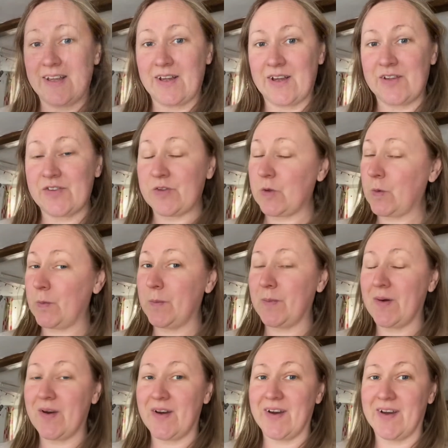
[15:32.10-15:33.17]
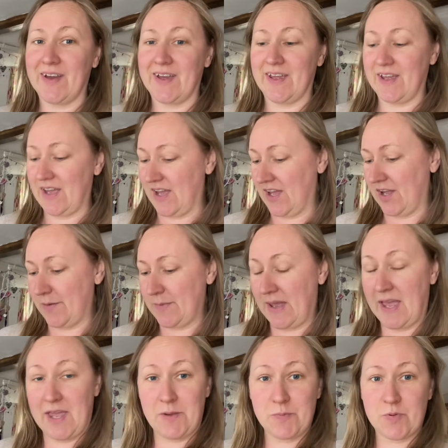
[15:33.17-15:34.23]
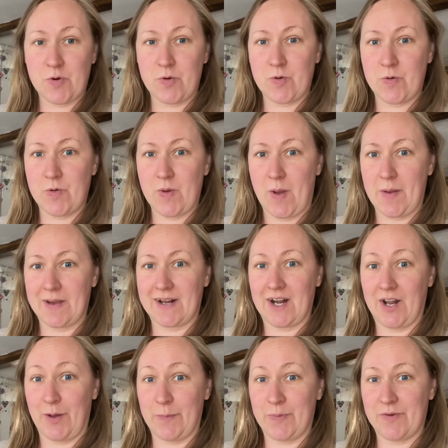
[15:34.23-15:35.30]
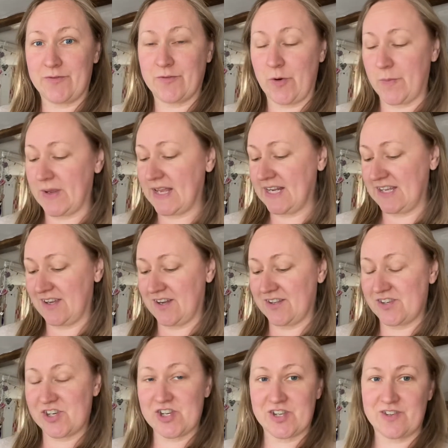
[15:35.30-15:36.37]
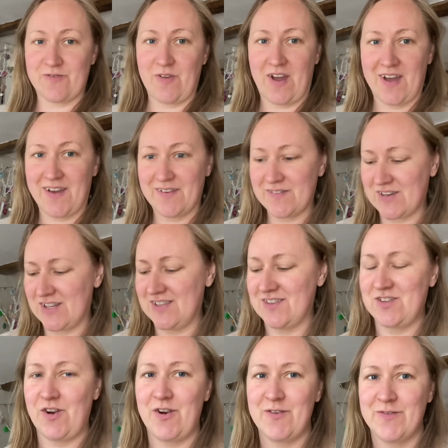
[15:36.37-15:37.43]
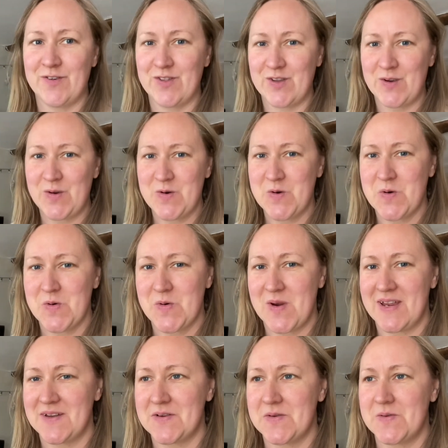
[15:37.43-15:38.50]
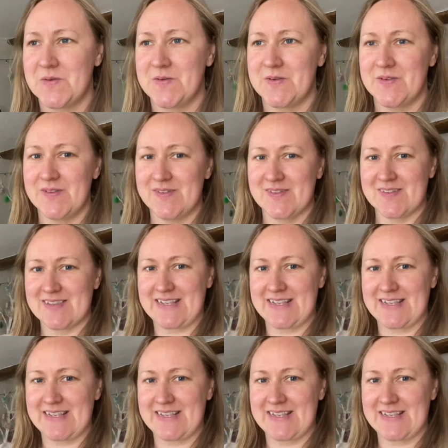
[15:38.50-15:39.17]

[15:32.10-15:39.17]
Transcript: So my April club from Giddy Yarns just arrived. Sorry for the crinkles.